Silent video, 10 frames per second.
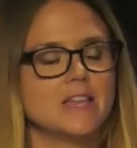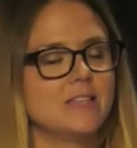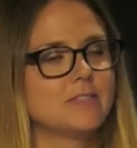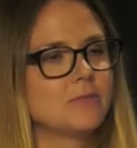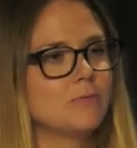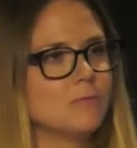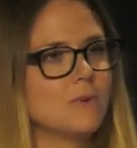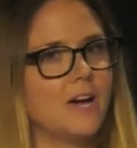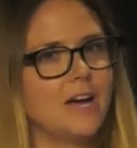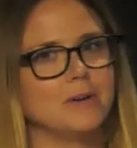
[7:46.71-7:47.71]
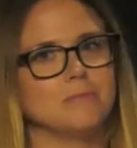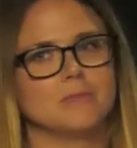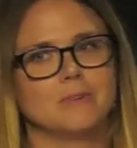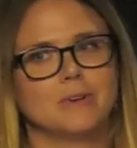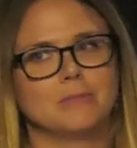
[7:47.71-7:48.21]
This
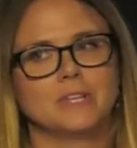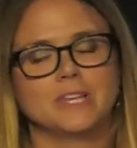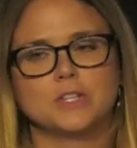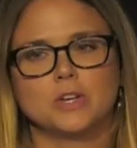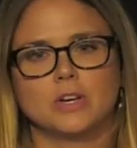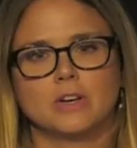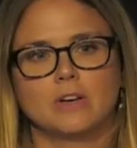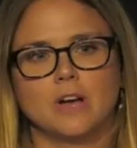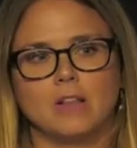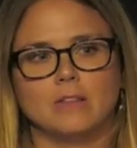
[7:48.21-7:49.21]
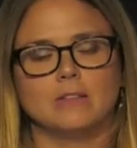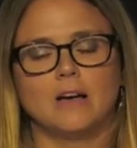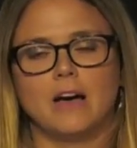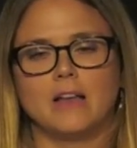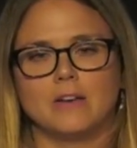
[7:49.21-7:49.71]
really took a
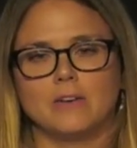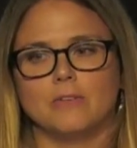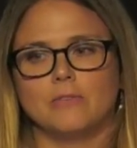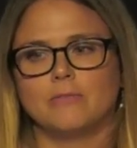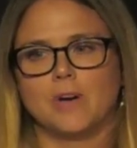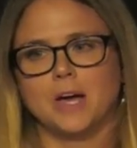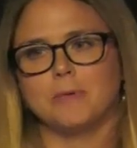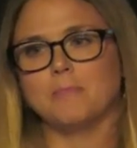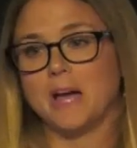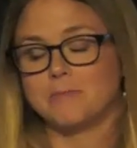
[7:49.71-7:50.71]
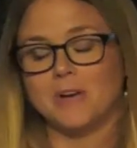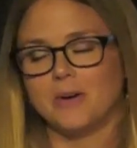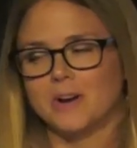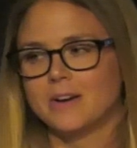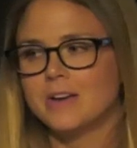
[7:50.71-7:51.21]
lot of
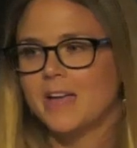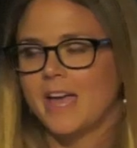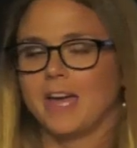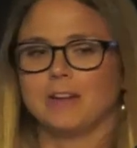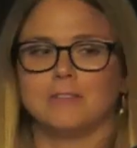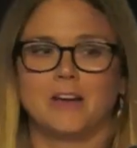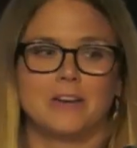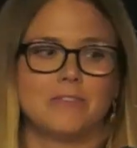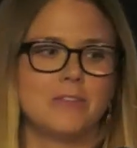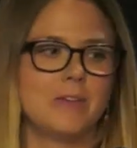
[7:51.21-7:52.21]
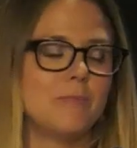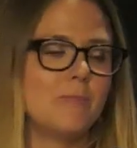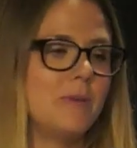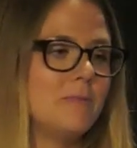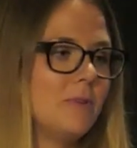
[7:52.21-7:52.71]
manpower, and a lot of the
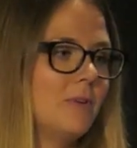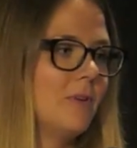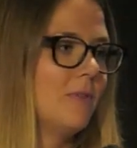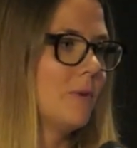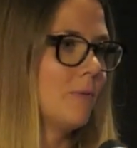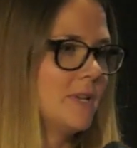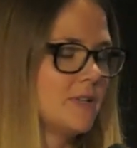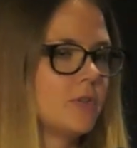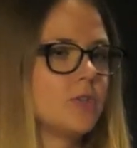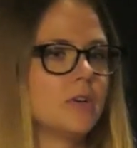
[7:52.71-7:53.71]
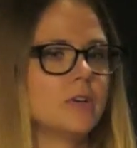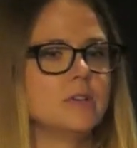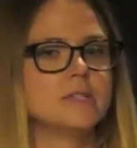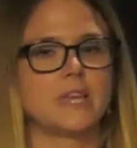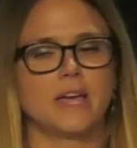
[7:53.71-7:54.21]
people, the
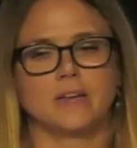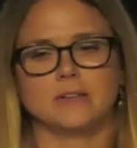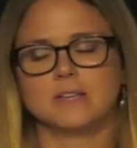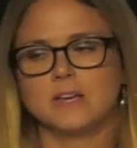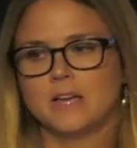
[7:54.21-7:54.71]
researchers and